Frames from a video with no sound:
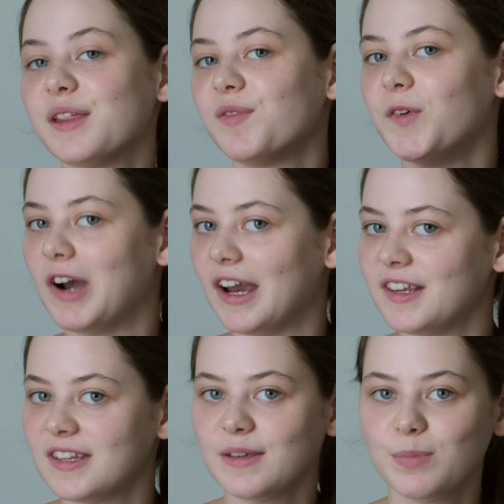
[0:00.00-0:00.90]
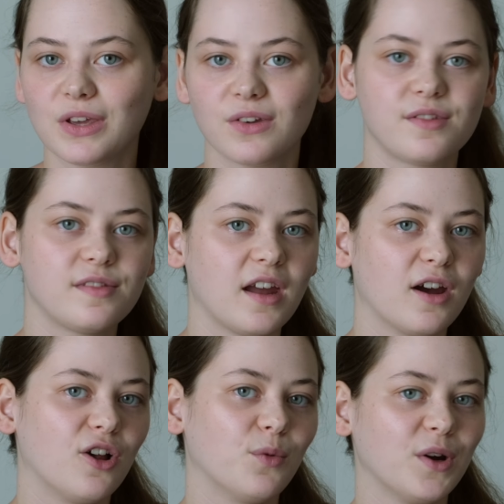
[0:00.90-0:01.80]
variety because there
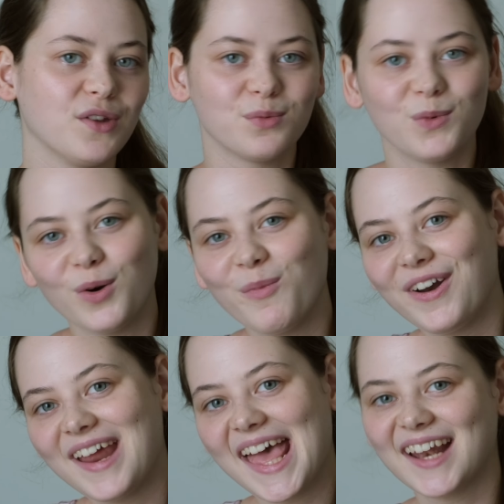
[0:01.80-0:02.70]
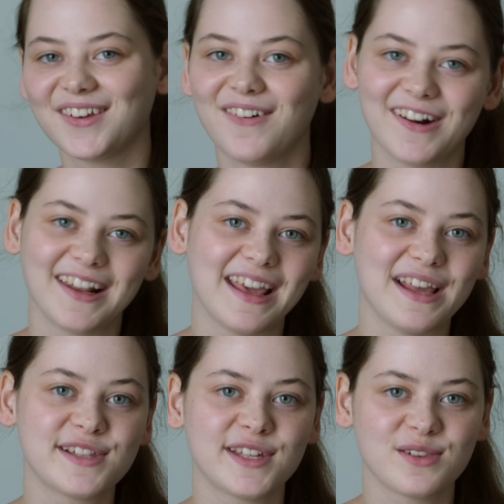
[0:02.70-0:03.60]
are always warmer and colder
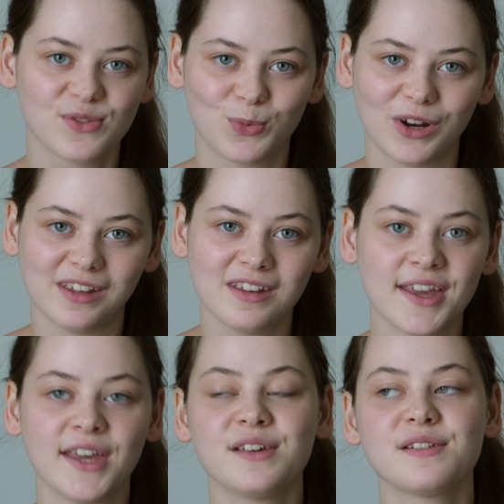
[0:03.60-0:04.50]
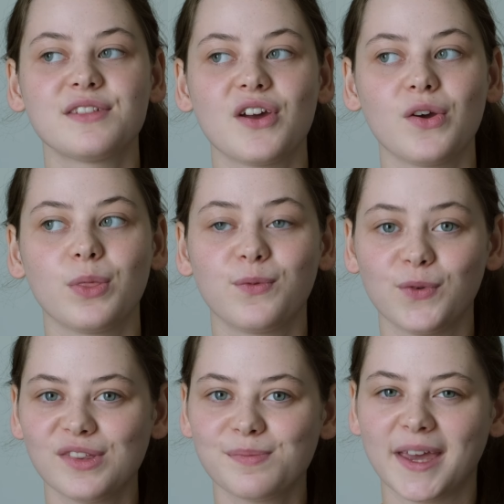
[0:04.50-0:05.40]
days in spring. So the
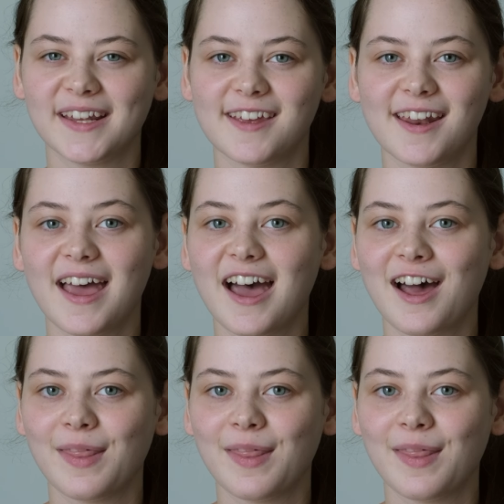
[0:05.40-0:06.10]
first pattern are